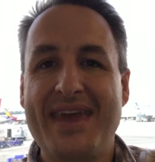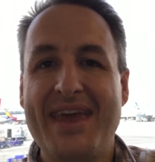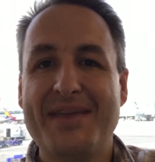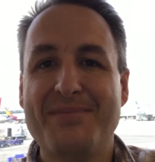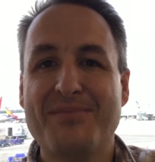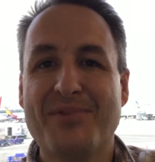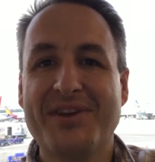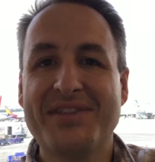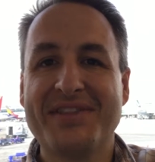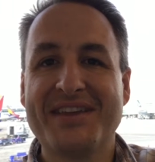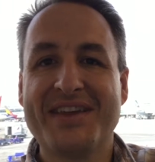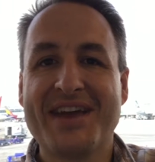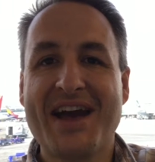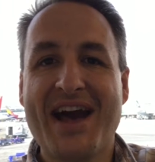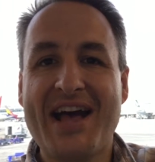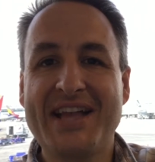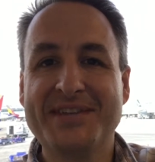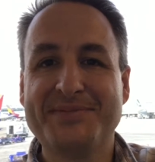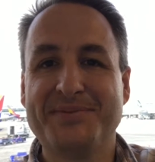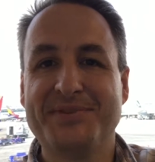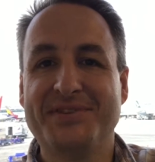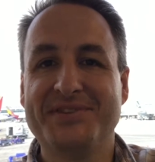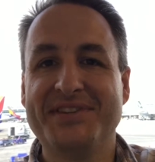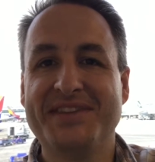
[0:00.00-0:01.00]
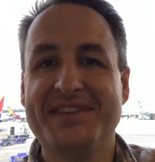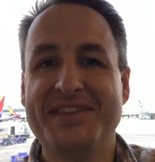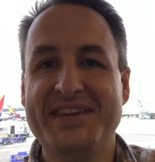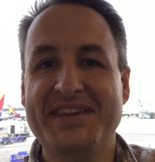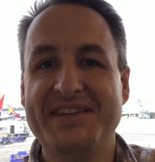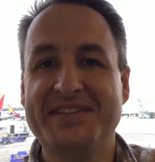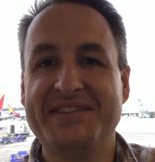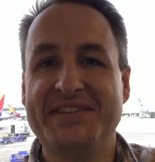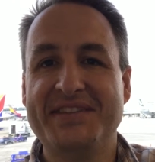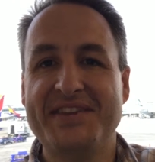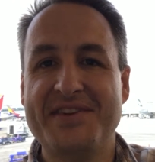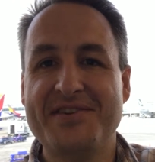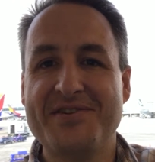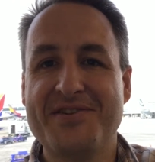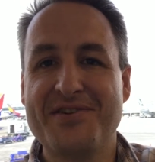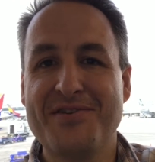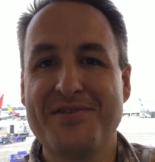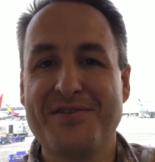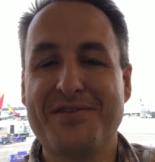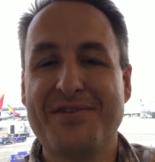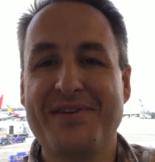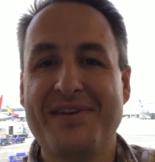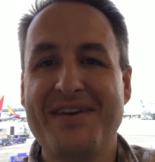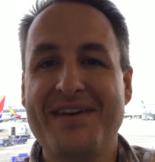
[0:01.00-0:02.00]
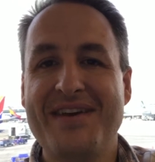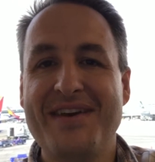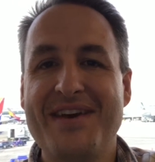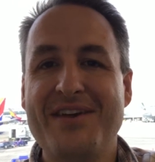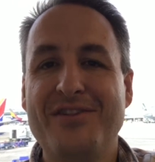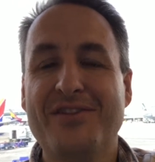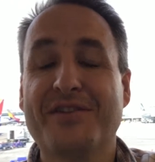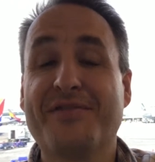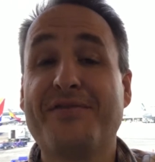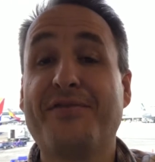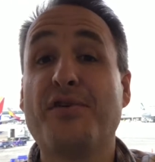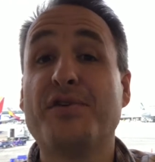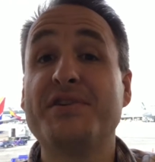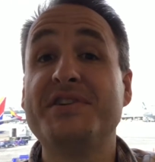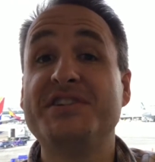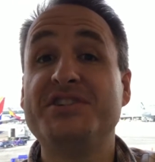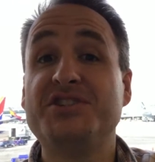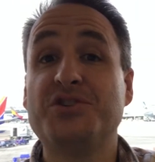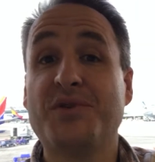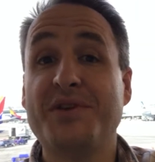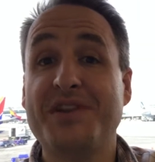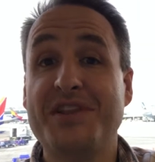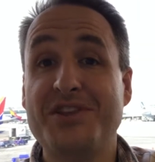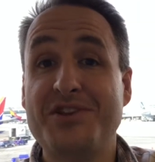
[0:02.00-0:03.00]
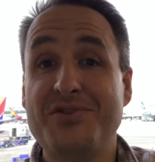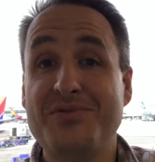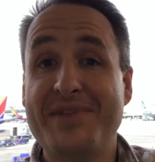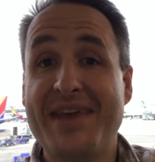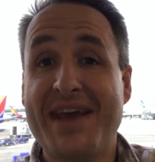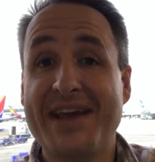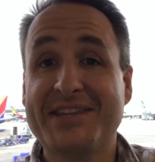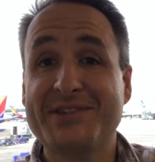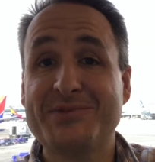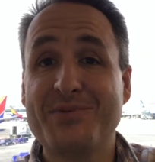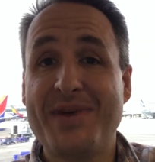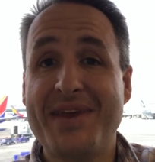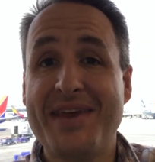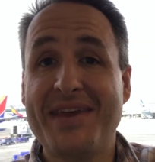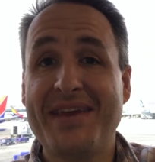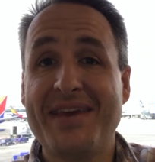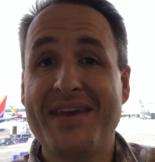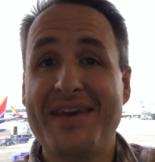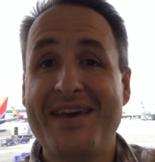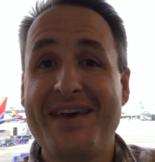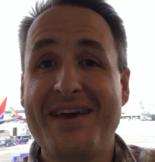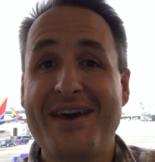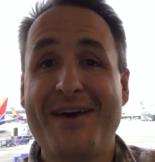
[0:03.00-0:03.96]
and bring the gospel to the ends of the earth. Look forward to joining you next week.